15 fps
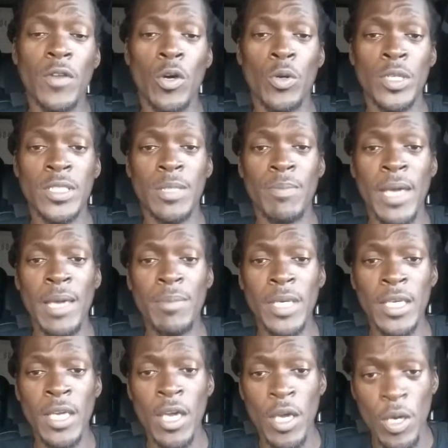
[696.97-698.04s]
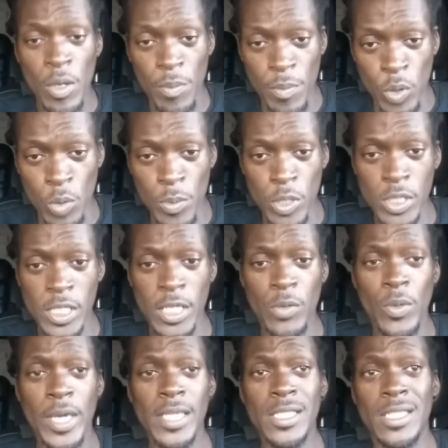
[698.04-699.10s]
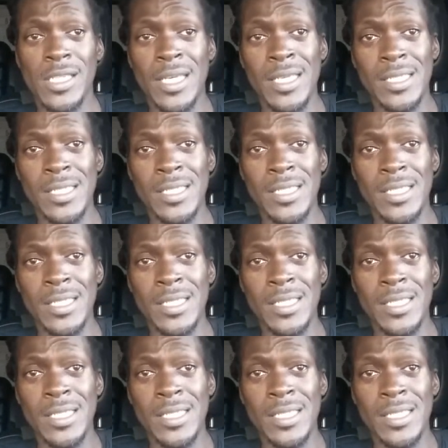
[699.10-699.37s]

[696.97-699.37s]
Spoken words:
known as the baby boomer generation,